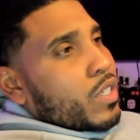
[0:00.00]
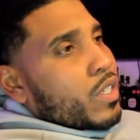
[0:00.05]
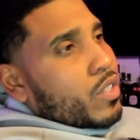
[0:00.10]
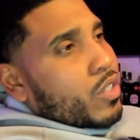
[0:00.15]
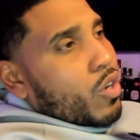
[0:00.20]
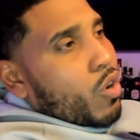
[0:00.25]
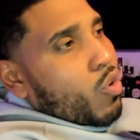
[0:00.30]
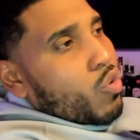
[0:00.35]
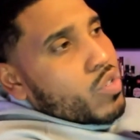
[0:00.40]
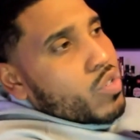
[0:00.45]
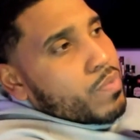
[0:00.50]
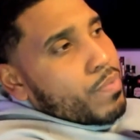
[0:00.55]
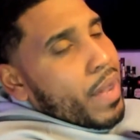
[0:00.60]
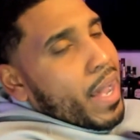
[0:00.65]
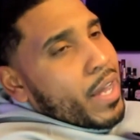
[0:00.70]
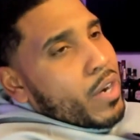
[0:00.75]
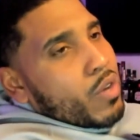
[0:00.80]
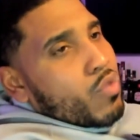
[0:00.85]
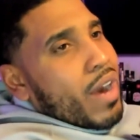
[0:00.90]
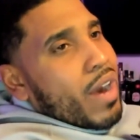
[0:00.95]
Those
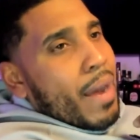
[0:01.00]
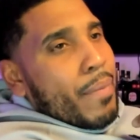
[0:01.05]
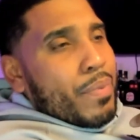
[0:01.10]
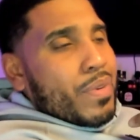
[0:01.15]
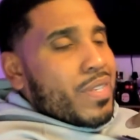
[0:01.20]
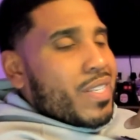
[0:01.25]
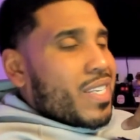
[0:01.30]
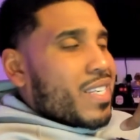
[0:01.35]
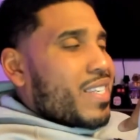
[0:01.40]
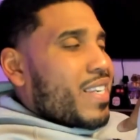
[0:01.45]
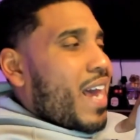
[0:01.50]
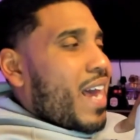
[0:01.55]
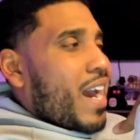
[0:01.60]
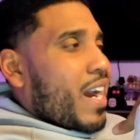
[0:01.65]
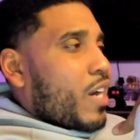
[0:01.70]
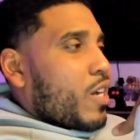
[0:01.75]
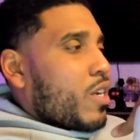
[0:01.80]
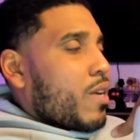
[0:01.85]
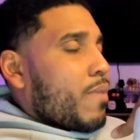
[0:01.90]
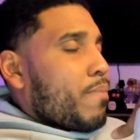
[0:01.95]
battle rappers is
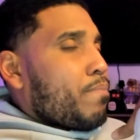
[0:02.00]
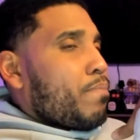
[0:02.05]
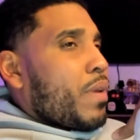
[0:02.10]
not going to